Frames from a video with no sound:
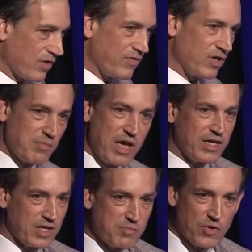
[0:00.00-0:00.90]
If you can
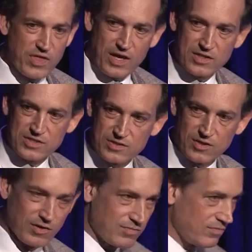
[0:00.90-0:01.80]
make it in both hands,
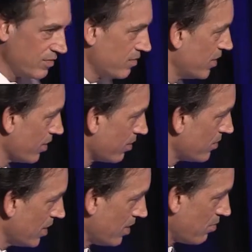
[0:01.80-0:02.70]
your, your
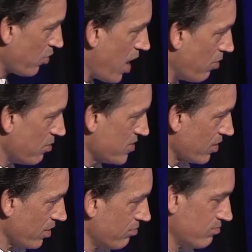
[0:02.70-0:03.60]
problems
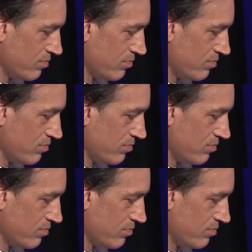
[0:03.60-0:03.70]
are